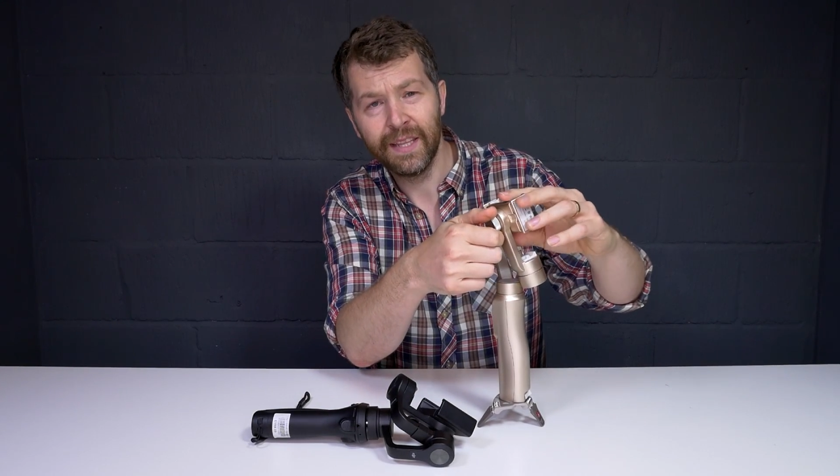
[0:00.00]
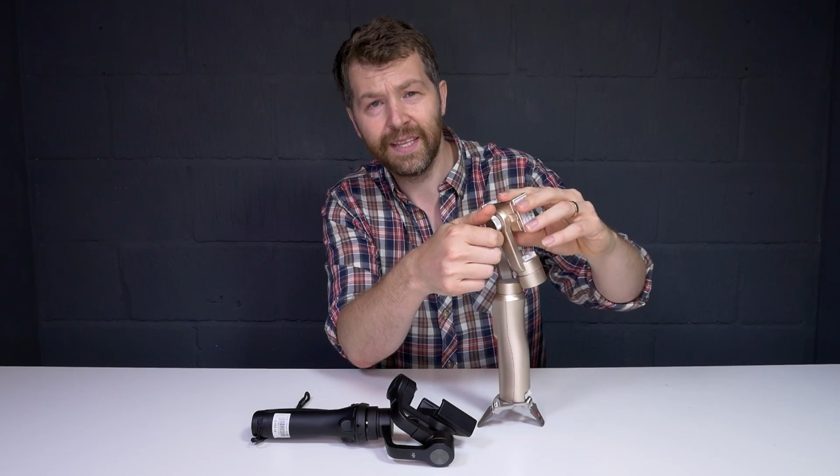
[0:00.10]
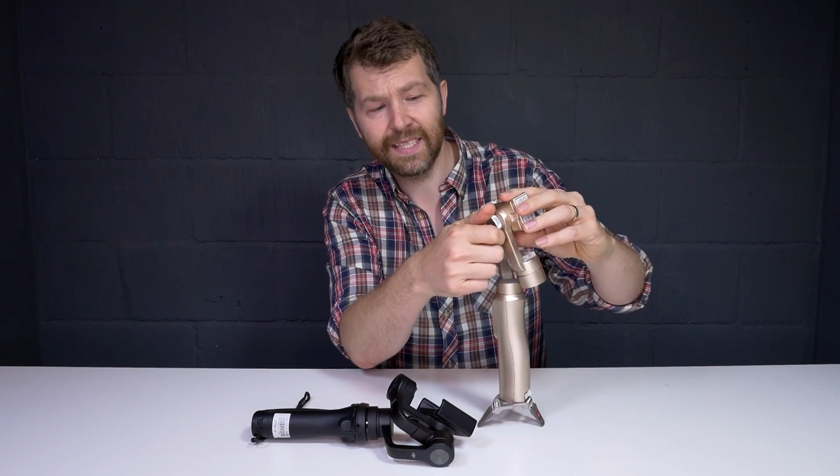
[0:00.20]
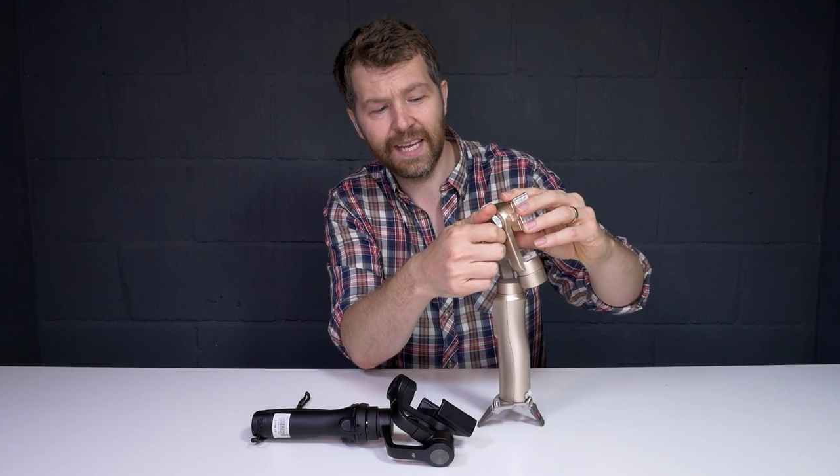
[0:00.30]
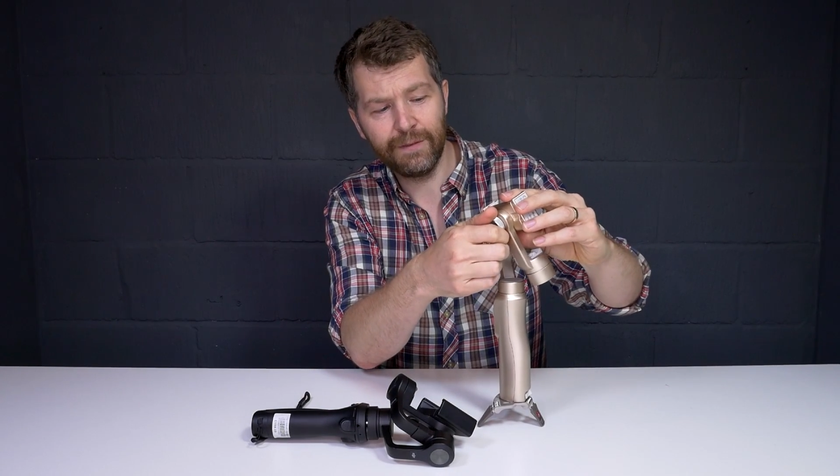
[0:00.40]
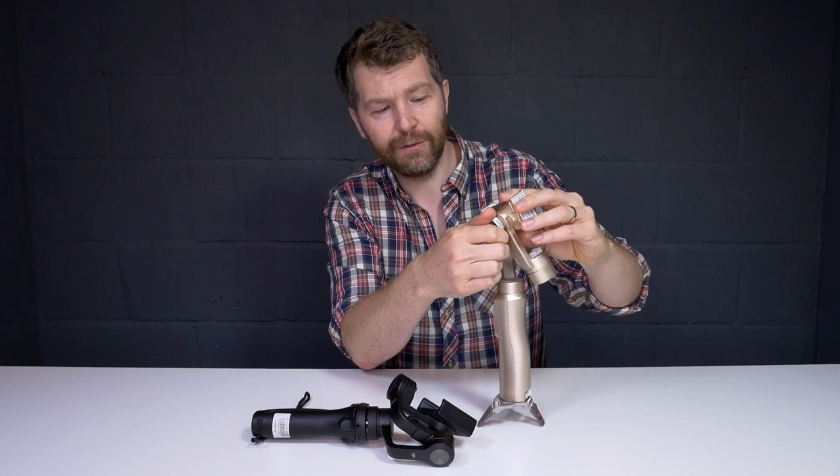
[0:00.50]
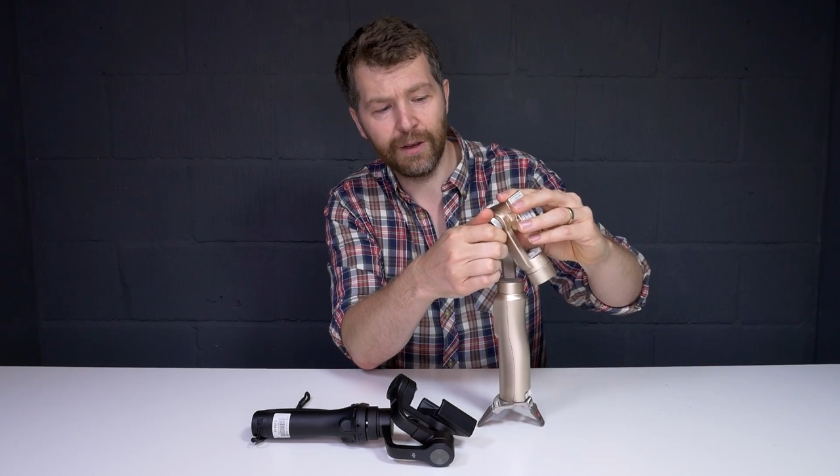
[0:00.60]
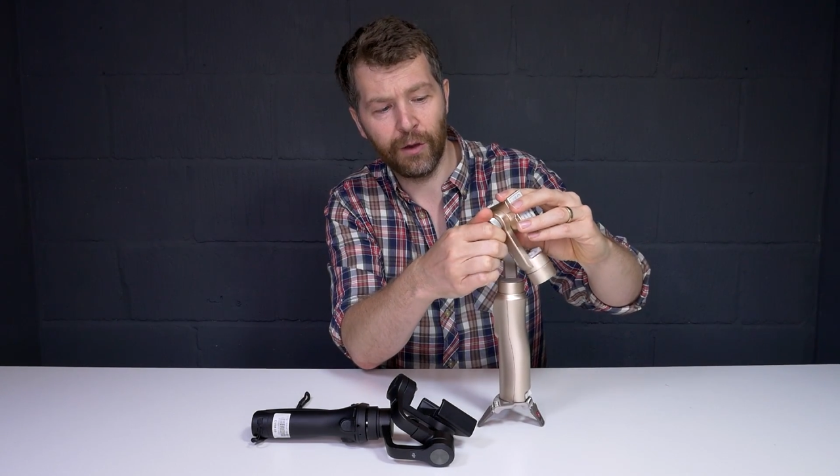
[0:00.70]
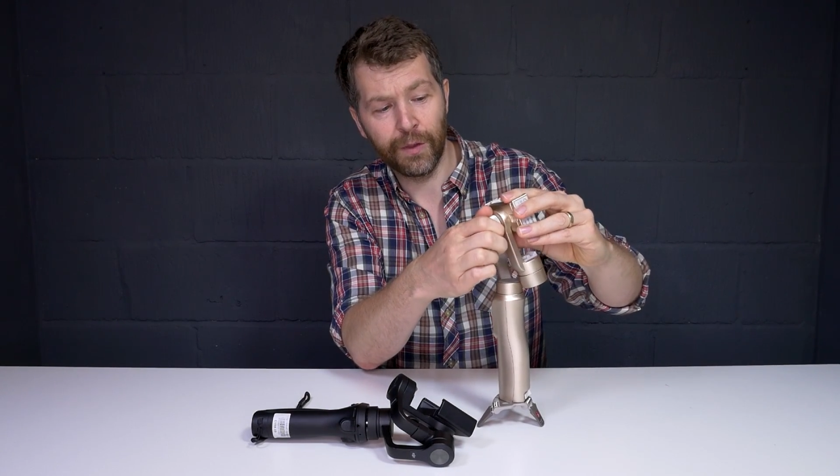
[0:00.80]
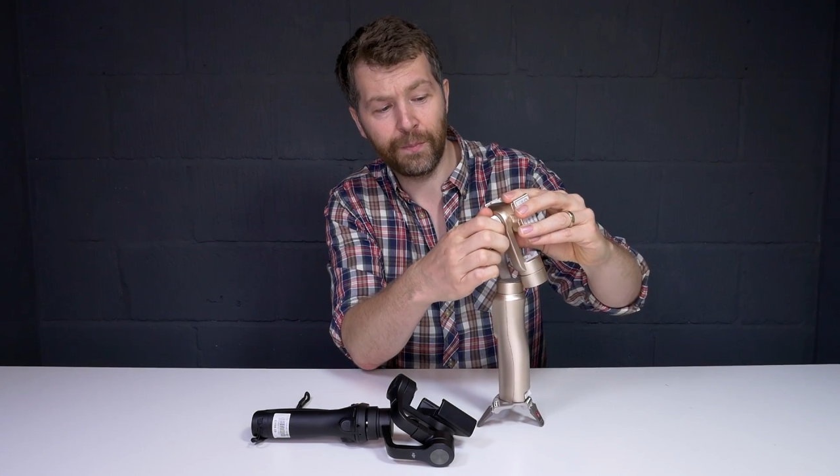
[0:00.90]
This
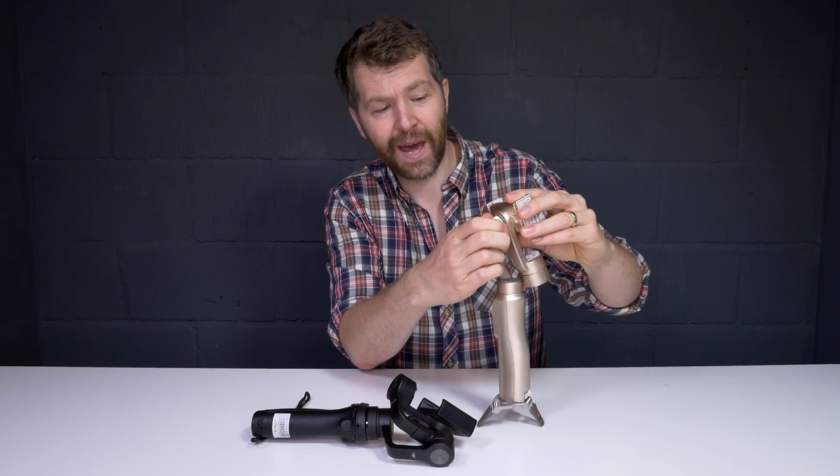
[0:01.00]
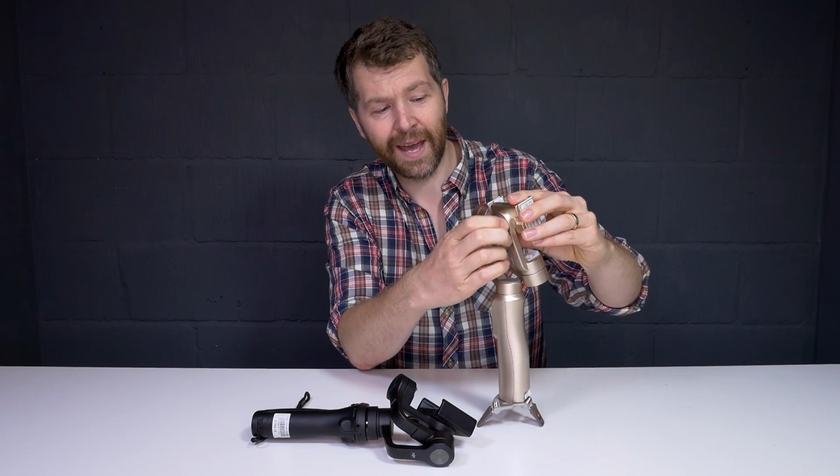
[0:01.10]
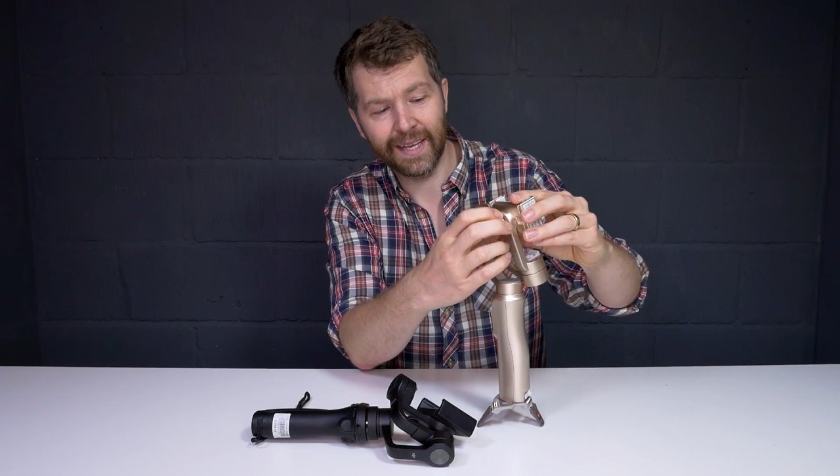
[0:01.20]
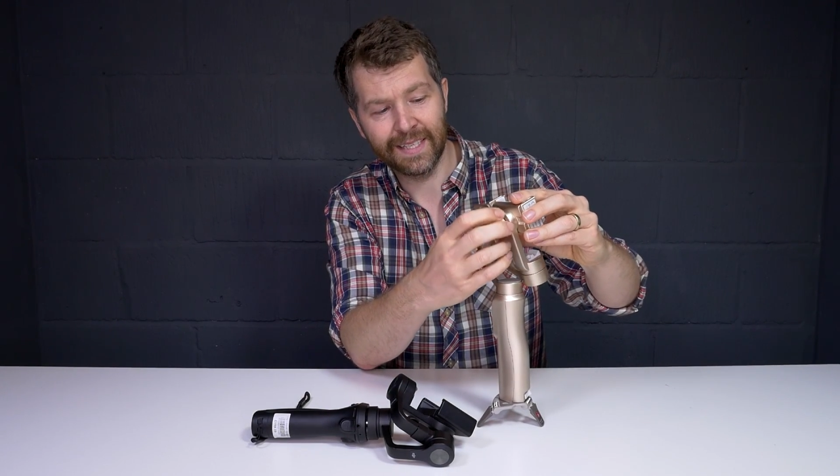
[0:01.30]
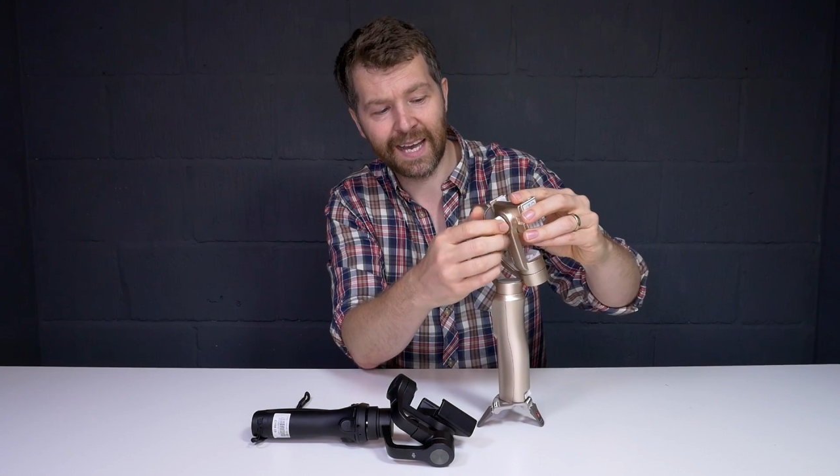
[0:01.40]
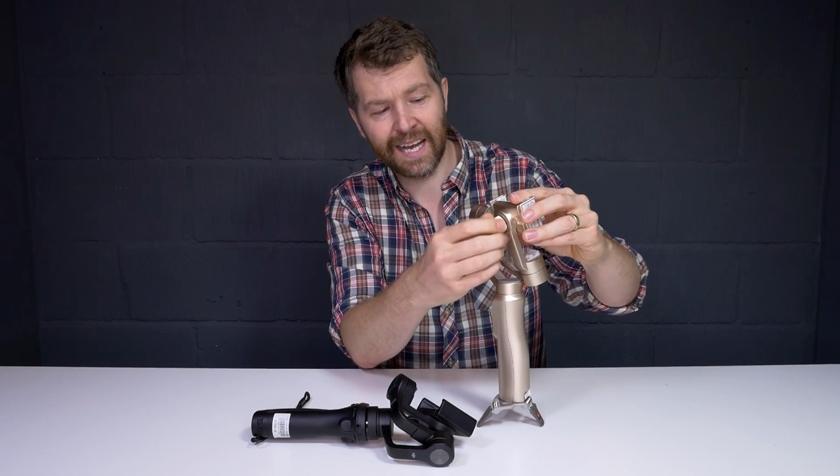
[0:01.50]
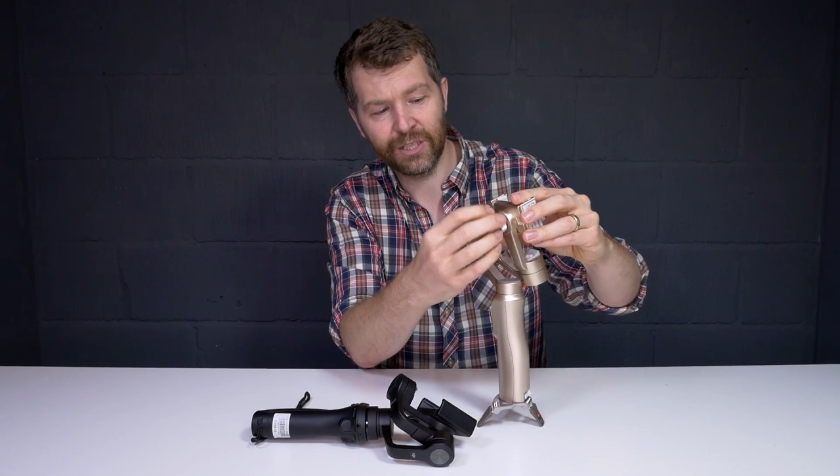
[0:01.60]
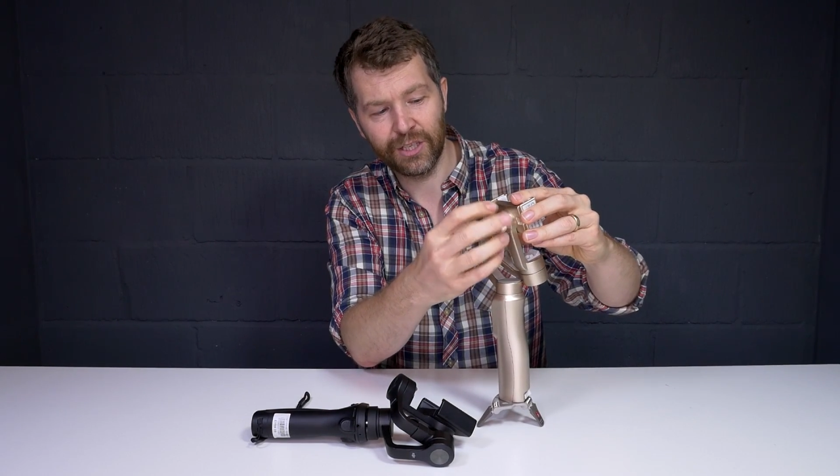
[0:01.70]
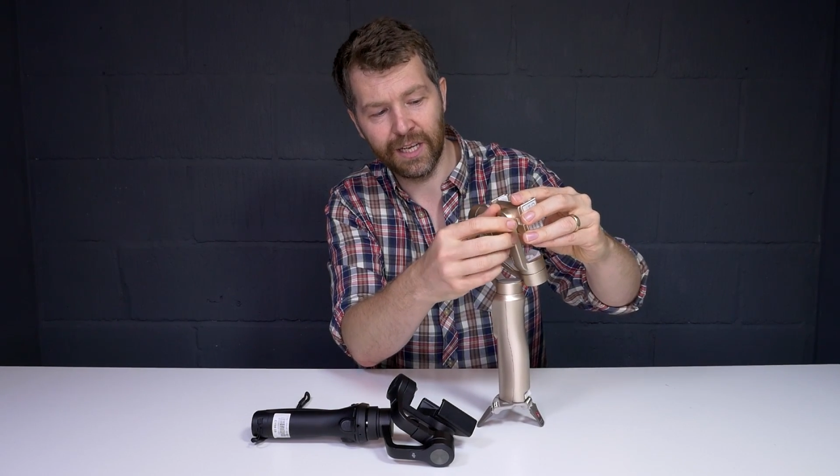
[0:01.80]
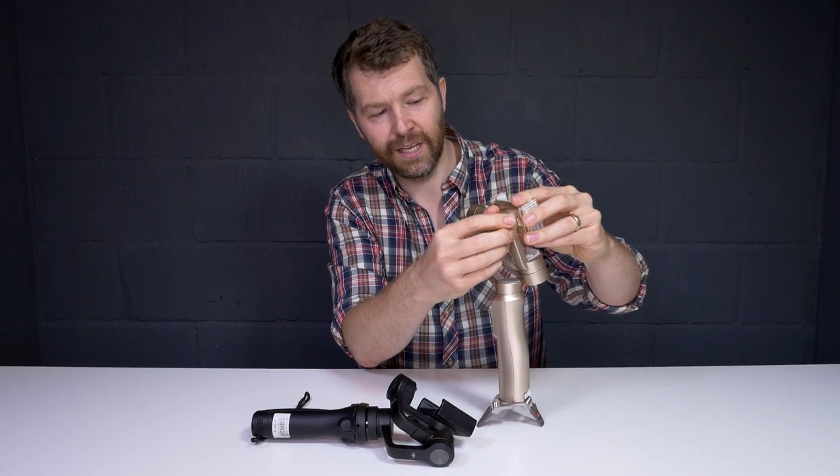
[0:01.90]
lever on the back is
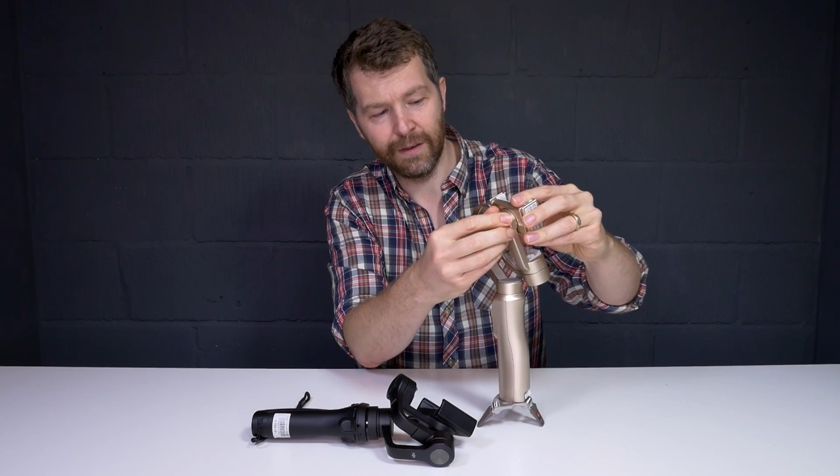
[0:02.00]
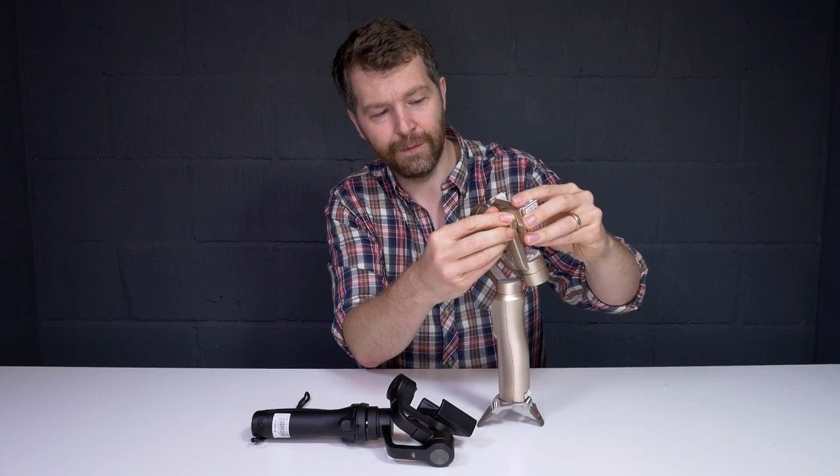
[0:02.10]
actually